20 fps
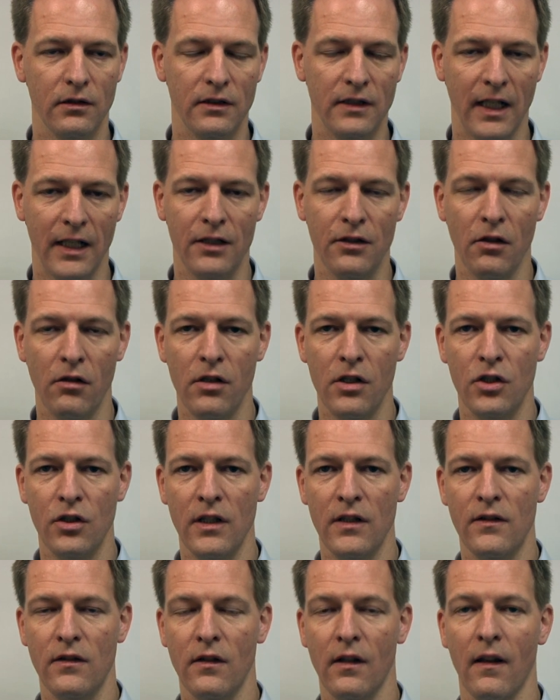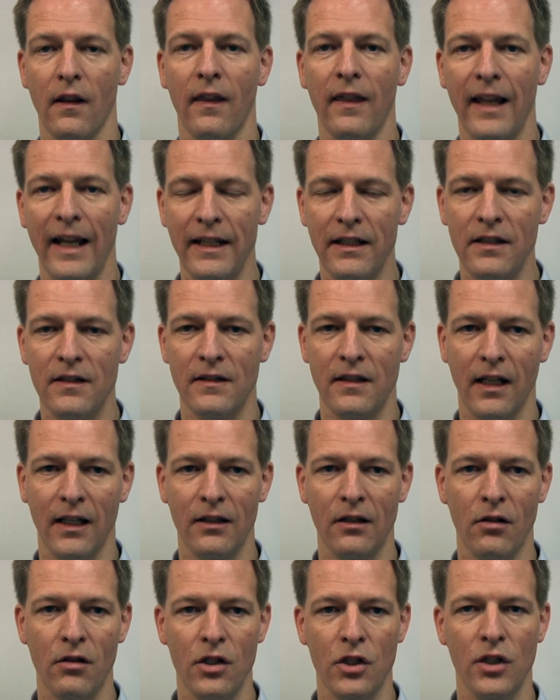technologies, the latest
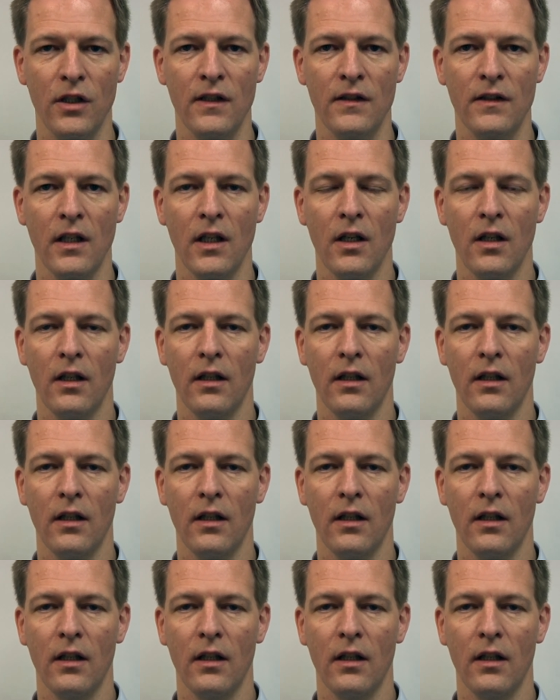technologies,